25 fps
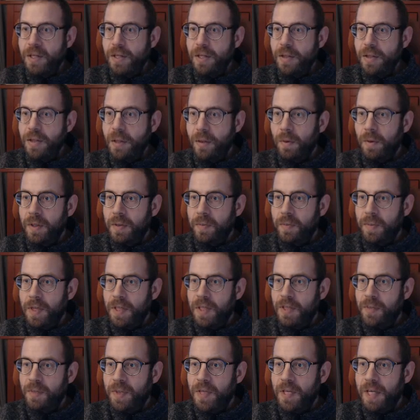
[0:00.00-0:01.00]
so it must
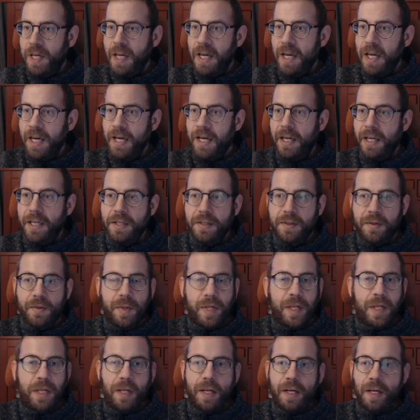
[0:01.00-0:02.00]
be any
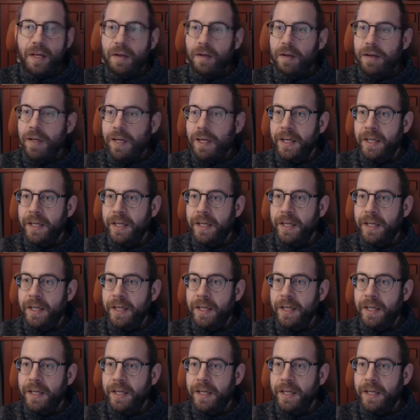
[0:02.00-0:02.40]
string here, right?